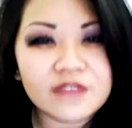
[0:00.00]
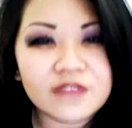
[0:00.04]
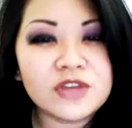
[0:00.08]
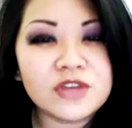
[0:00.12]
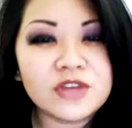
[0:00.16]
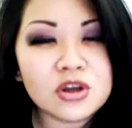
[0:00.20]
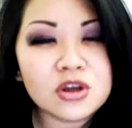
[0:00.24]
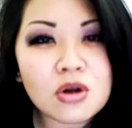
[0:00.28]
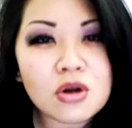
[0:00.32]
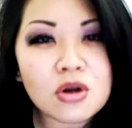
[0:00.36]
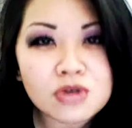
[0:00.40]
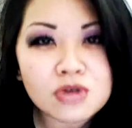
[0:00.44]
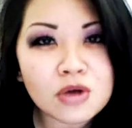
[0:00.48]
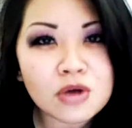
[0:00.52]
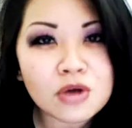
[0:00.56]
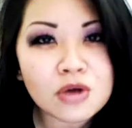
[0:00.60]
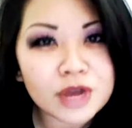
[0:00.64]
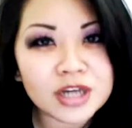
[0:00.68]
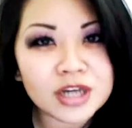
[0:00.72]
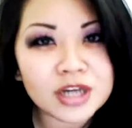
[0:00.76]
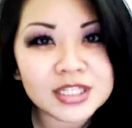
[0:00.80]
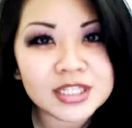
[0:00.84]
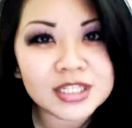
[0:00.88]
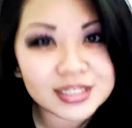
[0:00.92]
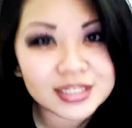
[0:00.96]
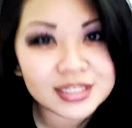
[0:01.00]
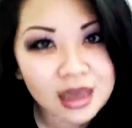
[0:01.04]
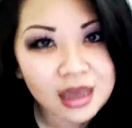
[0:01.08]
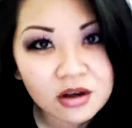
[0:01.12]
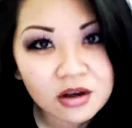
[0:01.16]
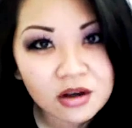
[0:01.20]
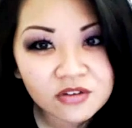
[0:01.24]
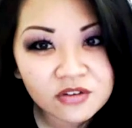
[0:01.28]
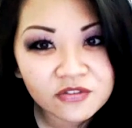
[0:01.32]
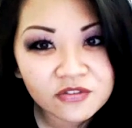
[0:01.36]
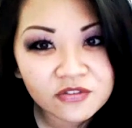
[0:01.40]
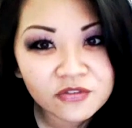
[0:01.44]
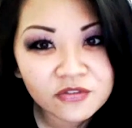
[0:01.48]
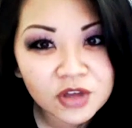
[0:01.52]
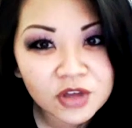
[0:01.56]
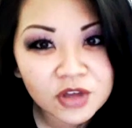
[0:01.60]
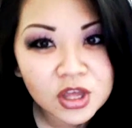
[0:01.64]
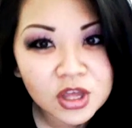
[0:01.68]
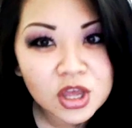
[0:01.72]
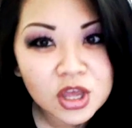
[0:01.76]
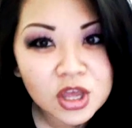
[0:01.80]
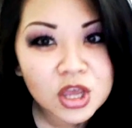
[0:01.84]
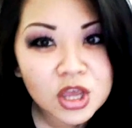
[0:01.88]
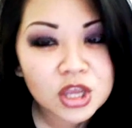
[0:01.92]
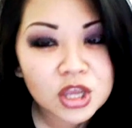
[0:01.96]
you don't know yourself,
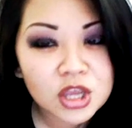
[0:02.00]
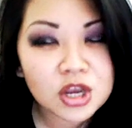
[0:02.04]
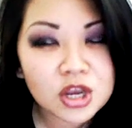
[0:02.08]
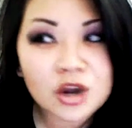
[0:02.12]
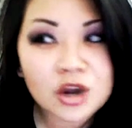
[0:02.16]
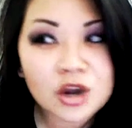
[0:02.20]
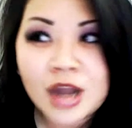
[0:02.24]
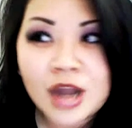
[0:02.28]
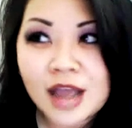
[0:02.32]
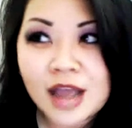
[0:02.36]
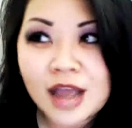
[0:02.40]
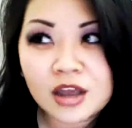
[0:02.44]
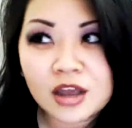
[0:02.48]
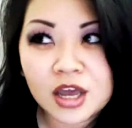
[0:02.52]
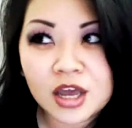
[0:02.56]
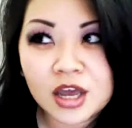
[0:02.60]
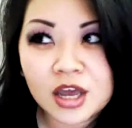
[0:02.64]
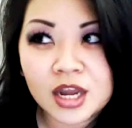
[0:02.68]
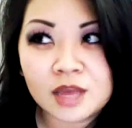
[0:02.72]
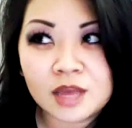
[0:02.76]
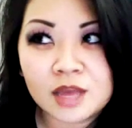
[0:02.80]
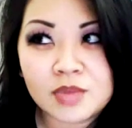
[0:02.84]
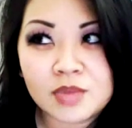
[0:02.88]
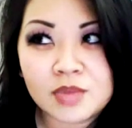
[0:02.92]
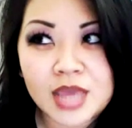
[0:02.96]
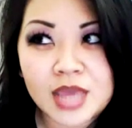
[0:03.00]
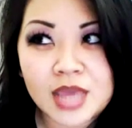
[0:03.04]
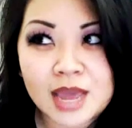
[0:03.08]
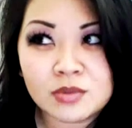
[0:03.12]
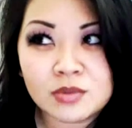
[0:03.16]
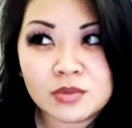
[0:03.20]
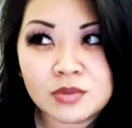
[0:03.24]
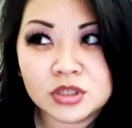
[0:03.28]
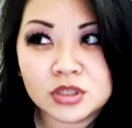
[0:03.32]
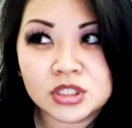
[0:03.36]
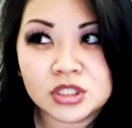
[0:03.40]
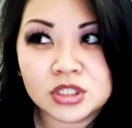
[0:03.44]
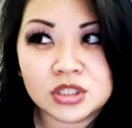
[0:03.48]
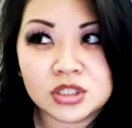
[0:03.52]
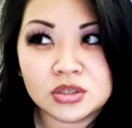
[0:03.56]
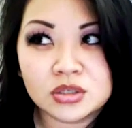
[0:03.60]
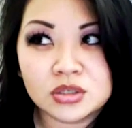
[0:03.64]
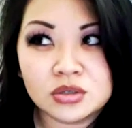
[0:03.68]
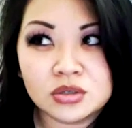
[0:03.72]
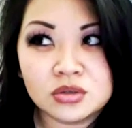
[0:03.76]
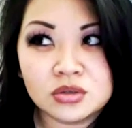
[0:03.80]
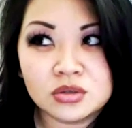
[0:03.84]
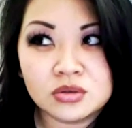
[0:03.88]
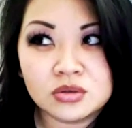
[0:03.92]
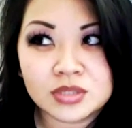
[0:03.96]
you're not gonna be able
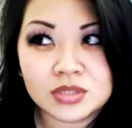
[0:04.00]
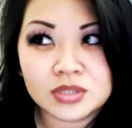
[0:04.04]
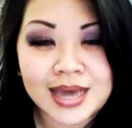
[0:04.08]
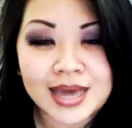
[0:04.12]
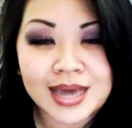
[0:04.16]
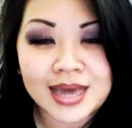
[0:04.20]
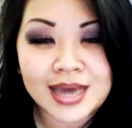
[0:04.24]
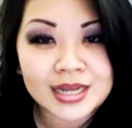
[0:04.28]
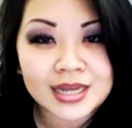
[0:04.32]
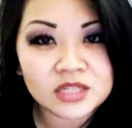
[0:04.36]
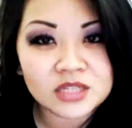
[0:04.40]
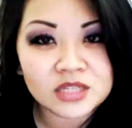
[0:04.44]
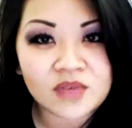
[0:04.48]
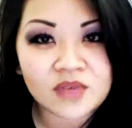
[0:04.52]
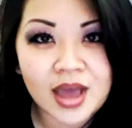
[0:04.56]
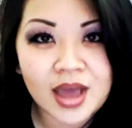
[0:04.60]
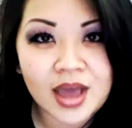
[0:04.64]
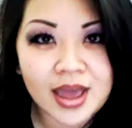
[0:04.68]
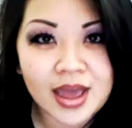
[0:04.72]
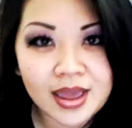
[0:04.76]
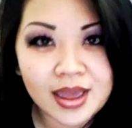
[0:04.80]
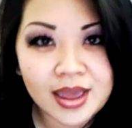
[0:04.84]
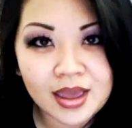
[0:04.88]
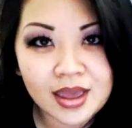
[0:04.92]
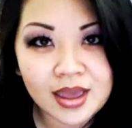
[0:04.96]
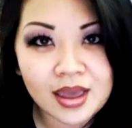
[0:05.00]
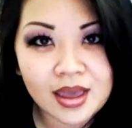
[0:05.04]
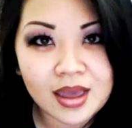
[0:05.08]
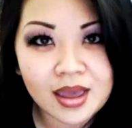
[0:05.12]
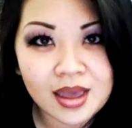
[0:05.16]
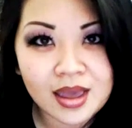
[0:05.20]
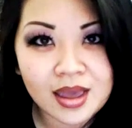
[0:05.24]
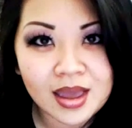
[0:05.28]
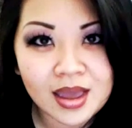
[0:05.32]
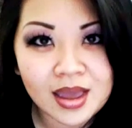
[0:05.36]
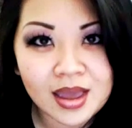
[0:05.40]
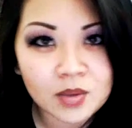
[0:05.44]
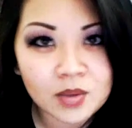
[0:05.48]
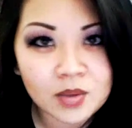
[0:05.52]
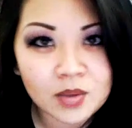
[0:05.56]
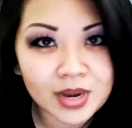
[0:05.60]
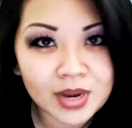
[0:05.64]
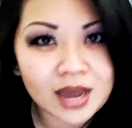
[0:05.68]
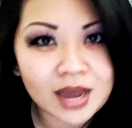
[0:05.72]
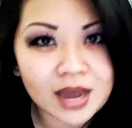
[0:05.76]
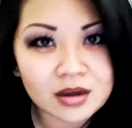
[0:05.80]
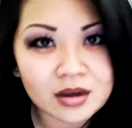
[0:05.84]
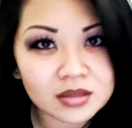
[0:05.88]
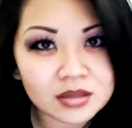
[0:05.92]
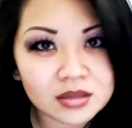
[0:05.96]
to satisfy anyone
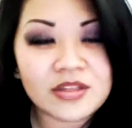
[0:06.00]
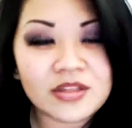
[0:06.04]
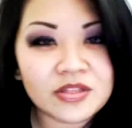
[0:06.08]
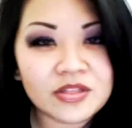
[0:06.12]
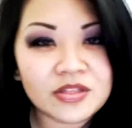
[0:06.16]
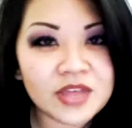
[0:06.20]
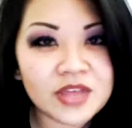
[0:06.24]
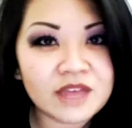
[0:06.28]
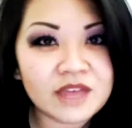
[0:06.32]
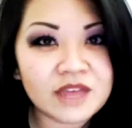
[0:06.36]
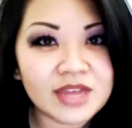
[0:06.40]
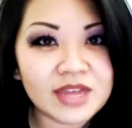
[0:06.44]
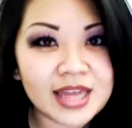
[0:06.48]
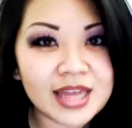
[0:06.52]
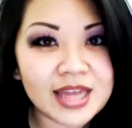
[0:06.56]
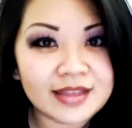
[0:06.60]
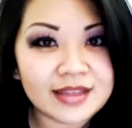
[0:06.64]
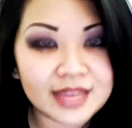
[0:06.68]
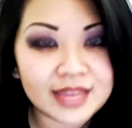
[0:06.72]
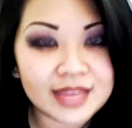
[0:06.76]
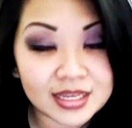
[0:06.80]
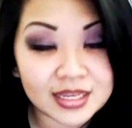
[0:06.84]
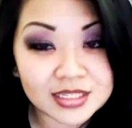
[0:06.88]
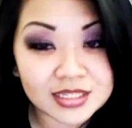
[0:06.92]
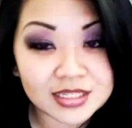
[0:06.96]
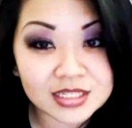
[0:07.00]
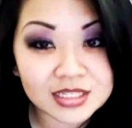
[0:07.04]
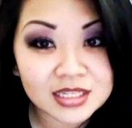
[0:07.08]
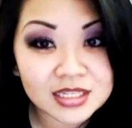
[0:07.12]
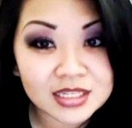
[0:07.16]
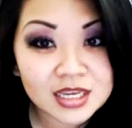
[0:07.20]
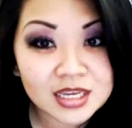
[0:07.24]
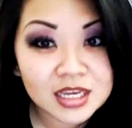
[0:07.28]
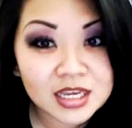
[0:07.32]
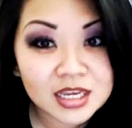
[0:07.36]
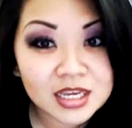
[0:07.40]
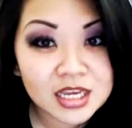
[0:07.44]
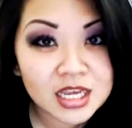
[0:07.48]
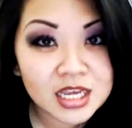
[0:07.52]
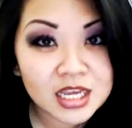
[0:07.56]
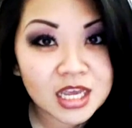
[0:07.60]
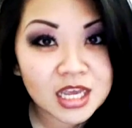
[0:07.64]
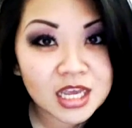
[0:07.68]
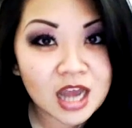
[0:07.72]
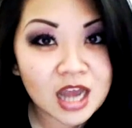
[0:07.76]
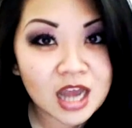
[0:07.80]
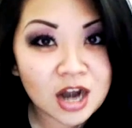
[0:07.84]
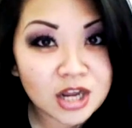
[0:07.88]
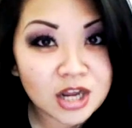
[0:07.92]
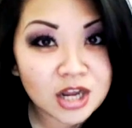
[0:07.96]
else. Think of it like this.
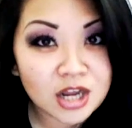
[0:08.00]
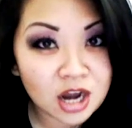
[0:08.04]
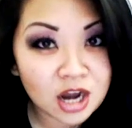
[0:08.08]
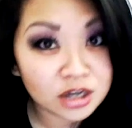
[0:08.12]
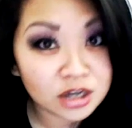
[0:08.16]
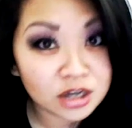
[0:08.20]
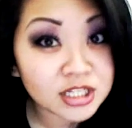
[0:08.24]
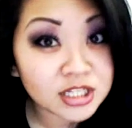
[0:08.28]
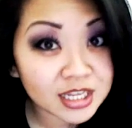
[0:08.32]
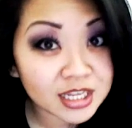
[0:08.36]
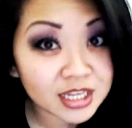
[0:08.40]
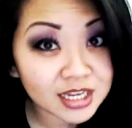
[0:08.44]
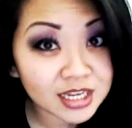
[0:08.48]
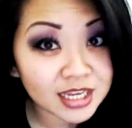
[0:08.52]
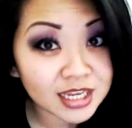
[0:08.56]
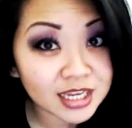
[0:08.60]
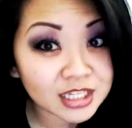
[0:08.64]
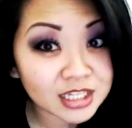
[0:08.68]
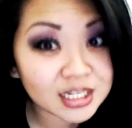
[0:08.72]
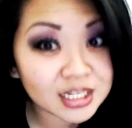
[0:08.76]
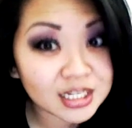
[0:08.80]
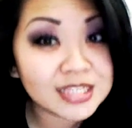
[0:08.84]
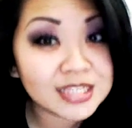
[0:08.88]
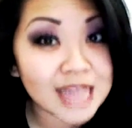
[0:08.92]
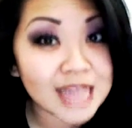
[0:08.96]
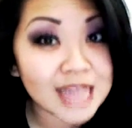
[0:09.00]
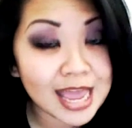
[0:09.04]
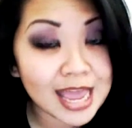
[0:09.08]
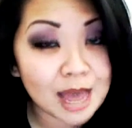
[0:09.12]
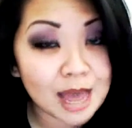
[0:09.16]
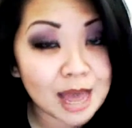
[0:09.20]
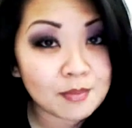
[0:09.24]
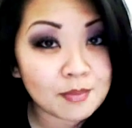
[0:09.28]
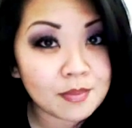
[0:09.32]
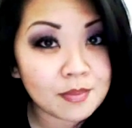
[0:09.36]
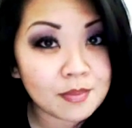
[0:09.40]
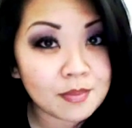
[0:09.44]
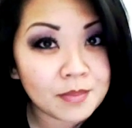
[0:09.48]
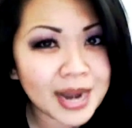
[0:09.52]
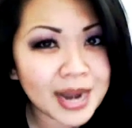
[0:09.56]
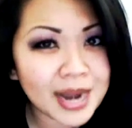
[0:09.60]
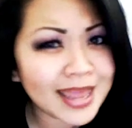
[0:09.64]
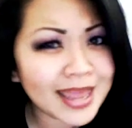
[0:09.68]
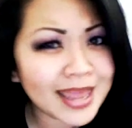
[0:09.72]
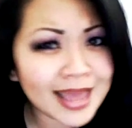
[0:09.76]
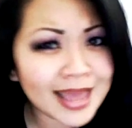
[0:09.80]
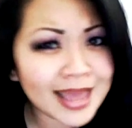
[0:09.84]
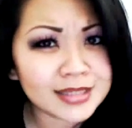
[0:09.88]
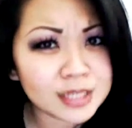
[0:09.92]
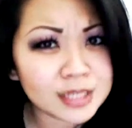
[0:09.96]
Are you ticklish? Because I am. But I
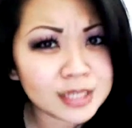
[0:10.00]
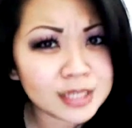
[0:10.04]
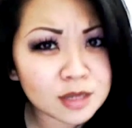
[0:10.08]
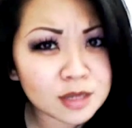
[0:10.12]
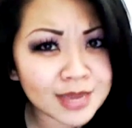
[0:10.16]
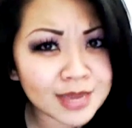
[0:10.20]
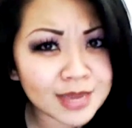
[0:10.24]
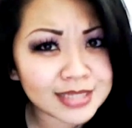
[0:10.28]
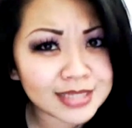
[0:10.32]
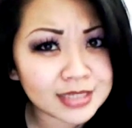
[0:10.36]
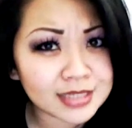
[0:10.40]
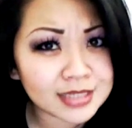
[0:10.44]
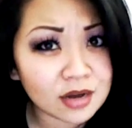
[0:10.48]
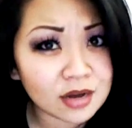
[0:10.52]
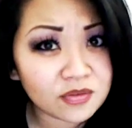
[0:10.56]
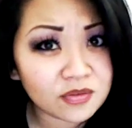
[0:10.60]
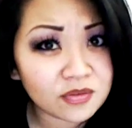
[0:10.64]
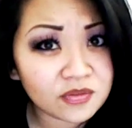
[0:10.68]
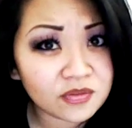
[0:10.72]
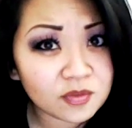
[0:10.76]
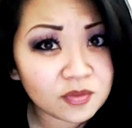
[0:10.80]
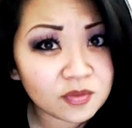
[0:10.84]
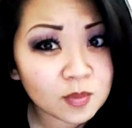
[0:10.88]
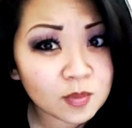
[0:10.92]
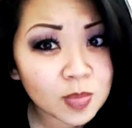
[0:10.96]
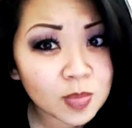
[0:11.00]
can't tickle myself.